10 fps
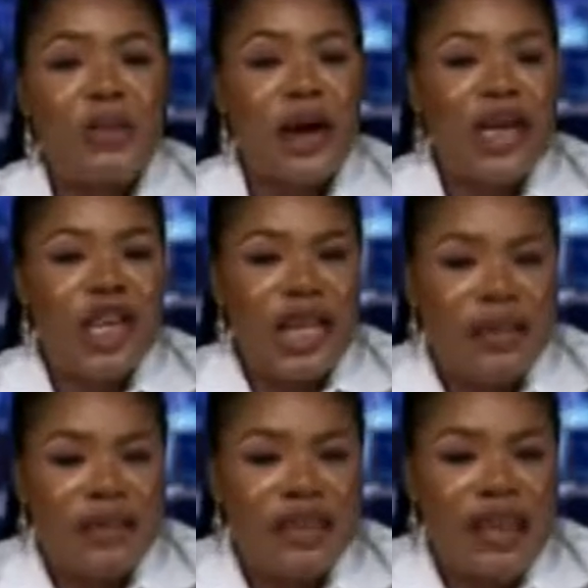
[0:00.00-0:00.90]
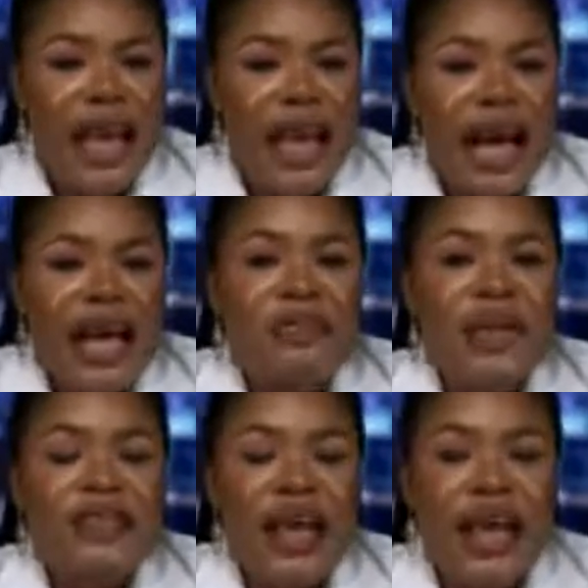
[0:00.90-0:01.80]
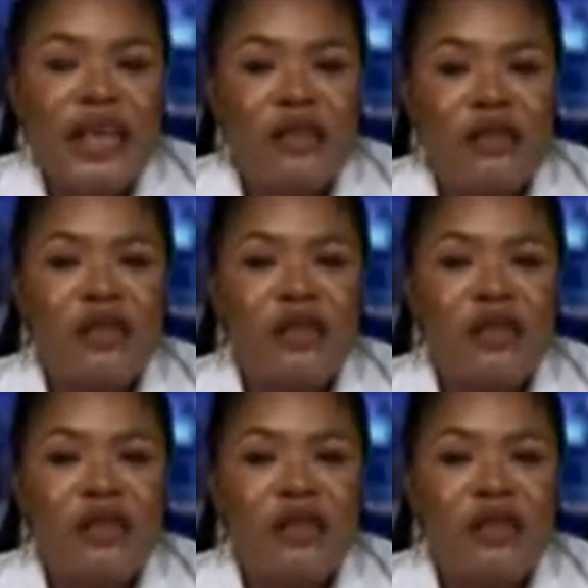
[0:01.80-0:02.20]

March 11th, has been taken